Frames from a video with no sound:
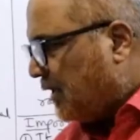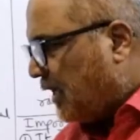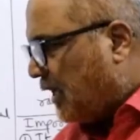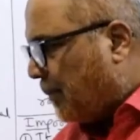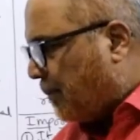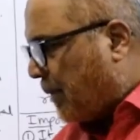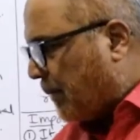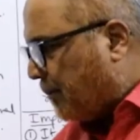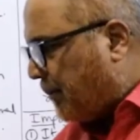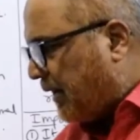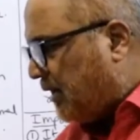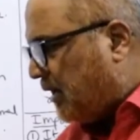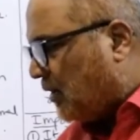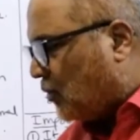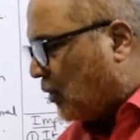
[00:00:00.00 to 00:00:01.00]
A
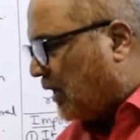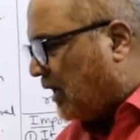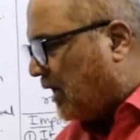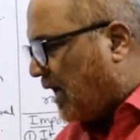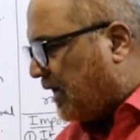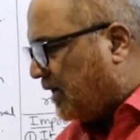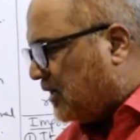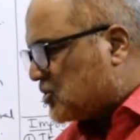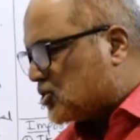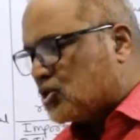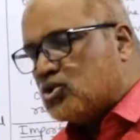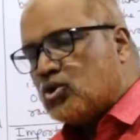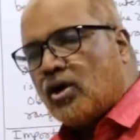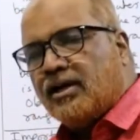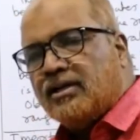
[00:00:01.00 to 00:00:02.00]
perpendicular line is
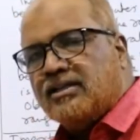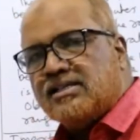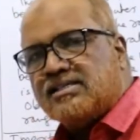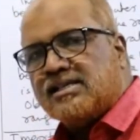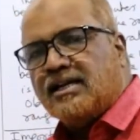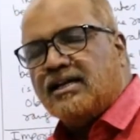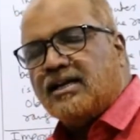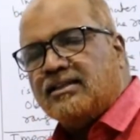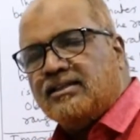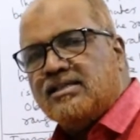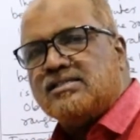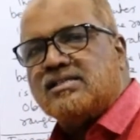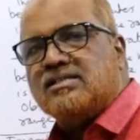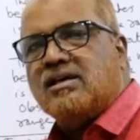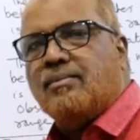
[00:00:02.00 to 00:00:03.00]
drawn at the center.
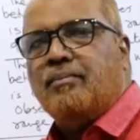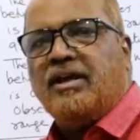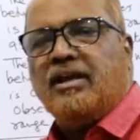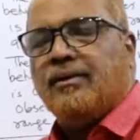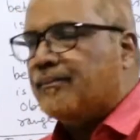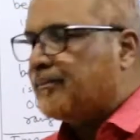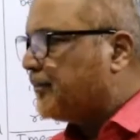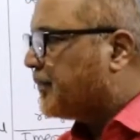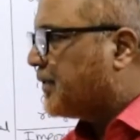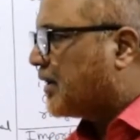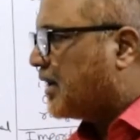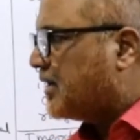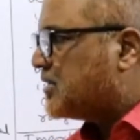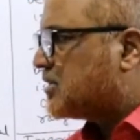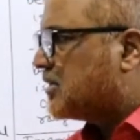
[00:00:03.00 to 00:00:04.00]
This is the mean,
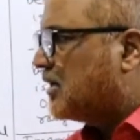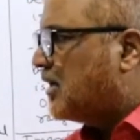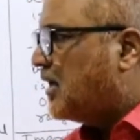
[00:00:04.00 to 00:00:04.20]
right?